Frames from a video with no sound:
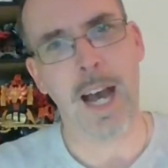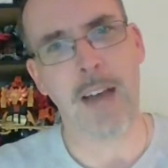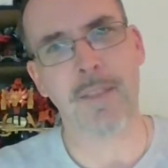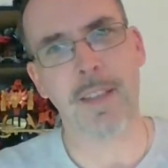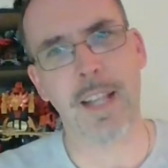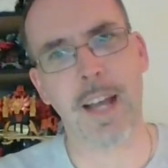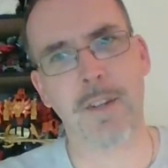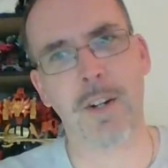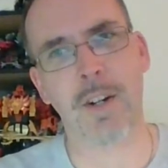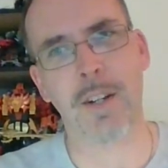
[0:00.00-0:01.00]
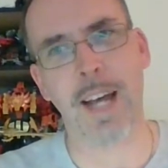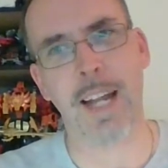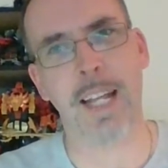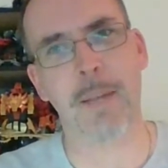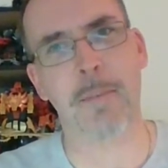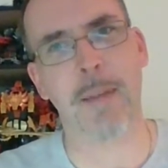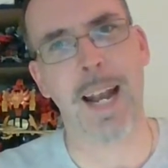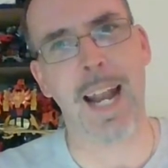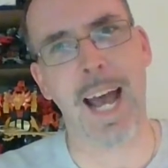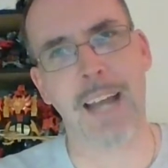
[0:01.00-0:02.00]
I've never heard of that in my
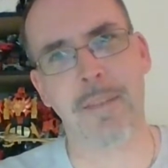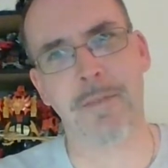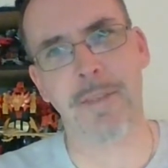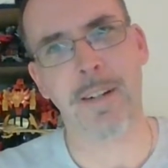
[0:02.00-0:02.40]
life.